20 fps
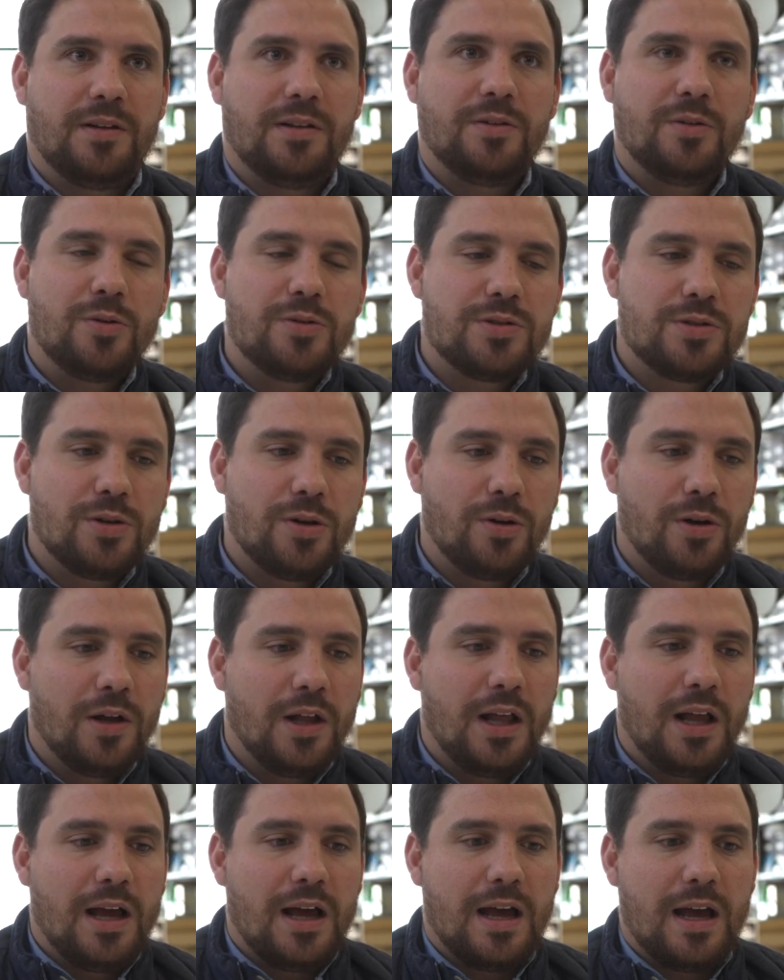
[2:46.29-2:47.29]
And also,
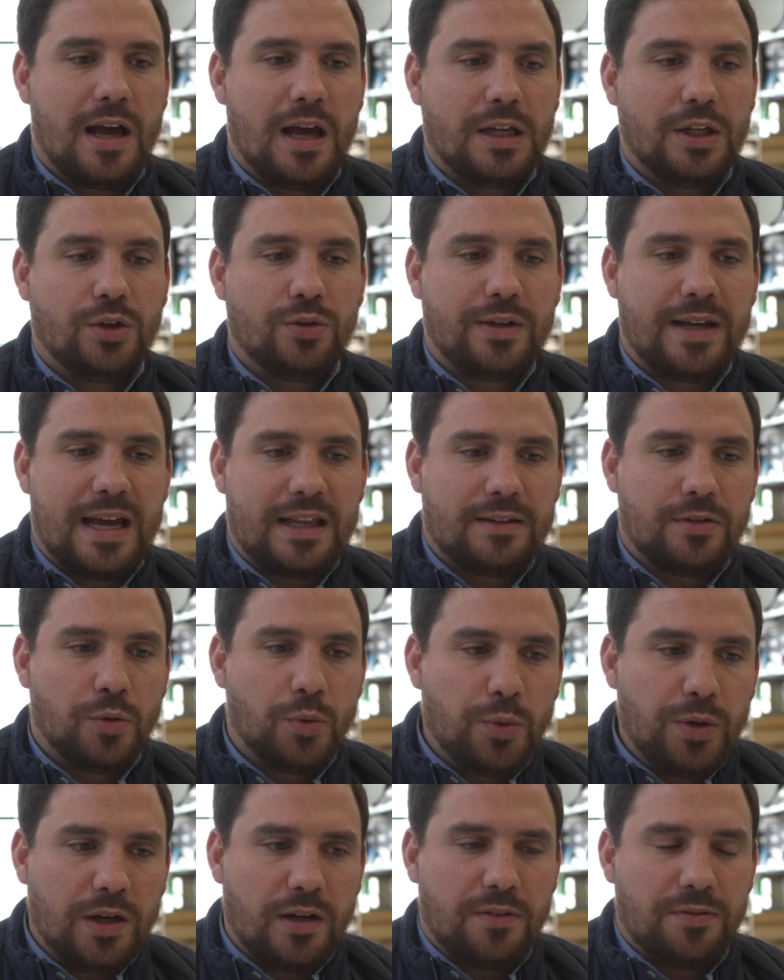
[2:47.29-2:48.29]
uh, you get
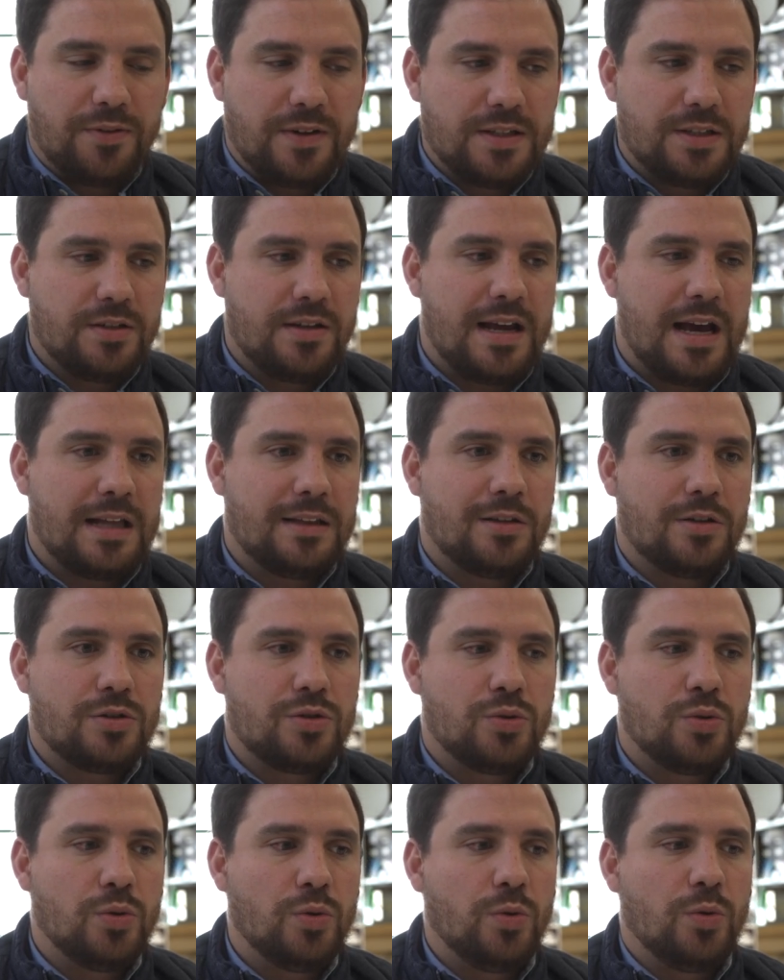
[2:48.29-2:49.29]
real
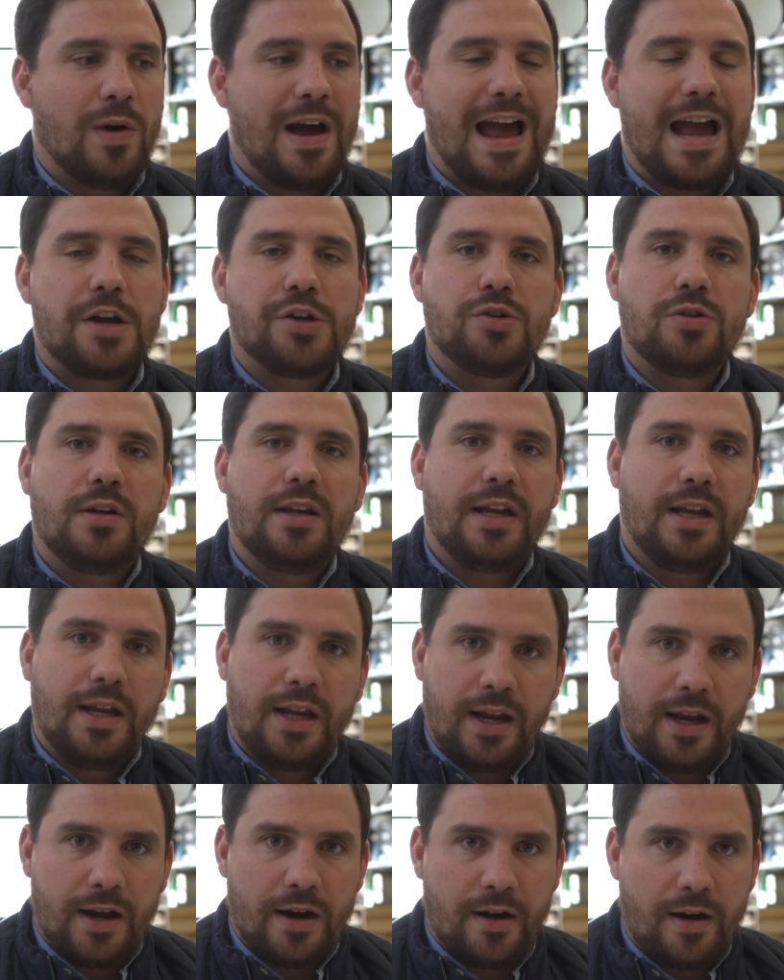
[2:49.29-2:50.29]
aficionados who actually
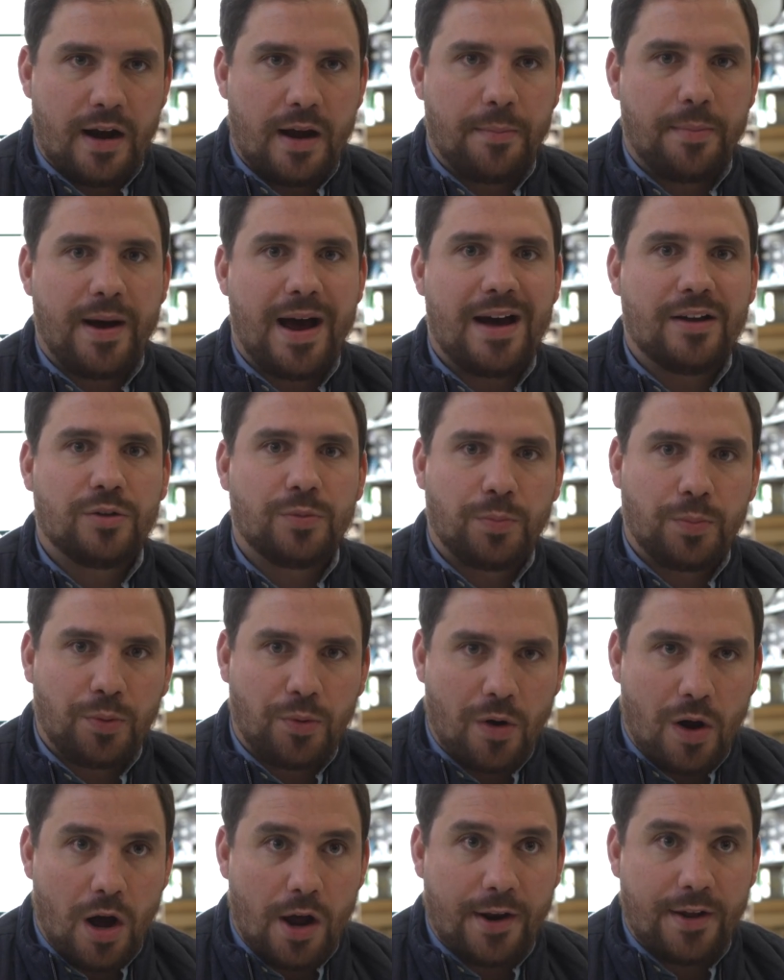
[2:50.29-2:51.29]
care about
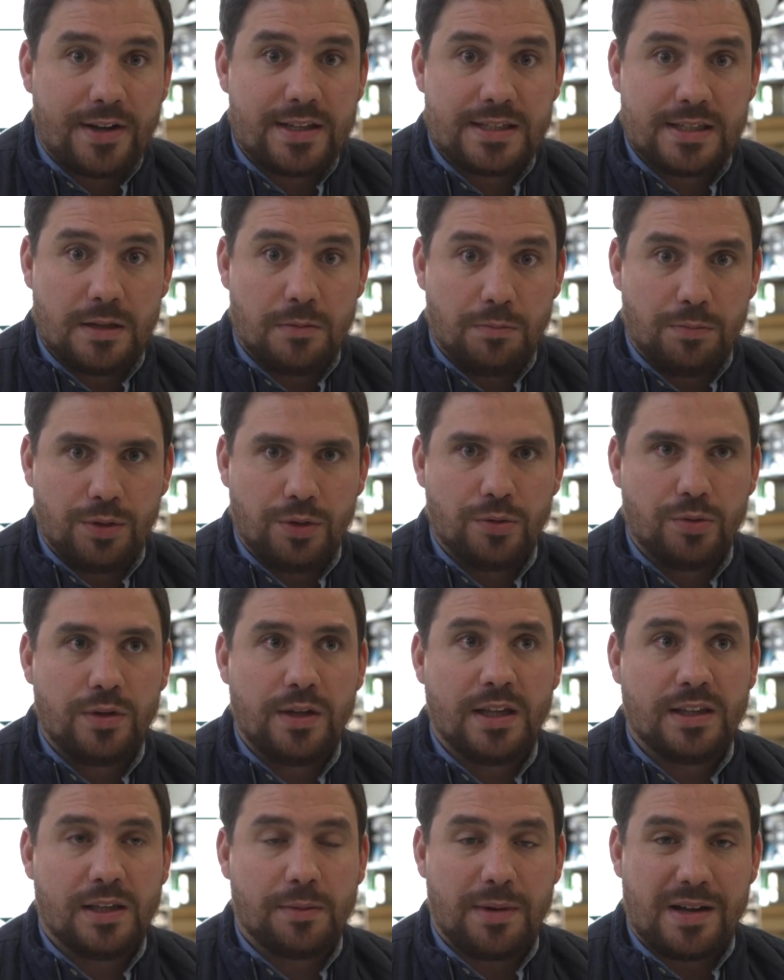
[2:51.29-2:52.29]
products and beauty
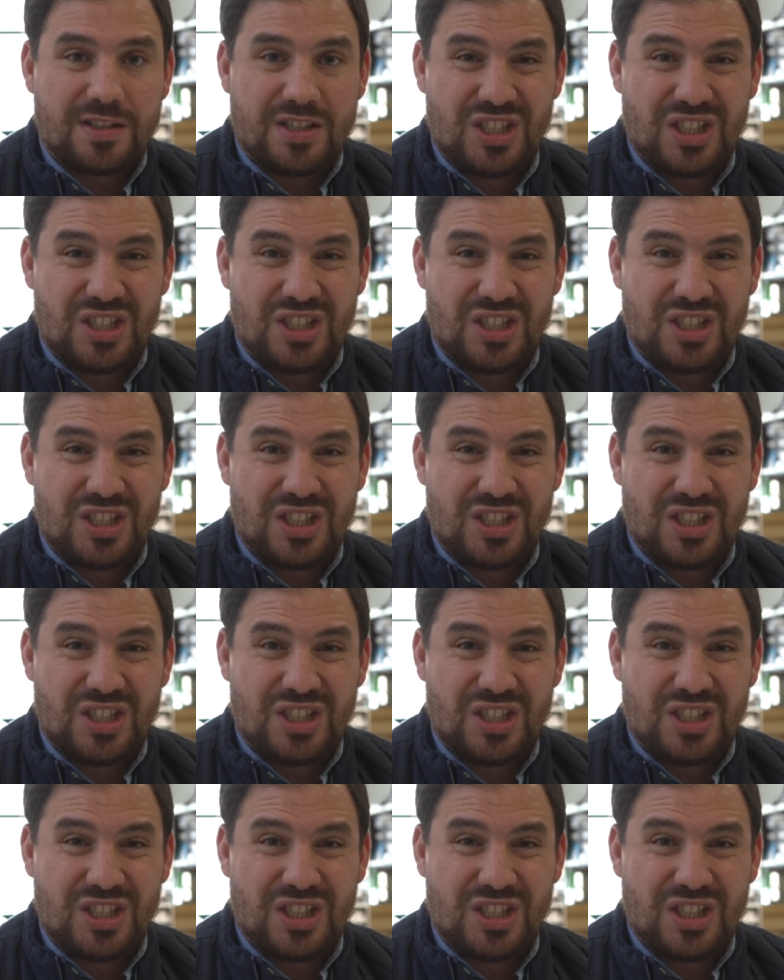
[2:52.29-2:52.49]
and about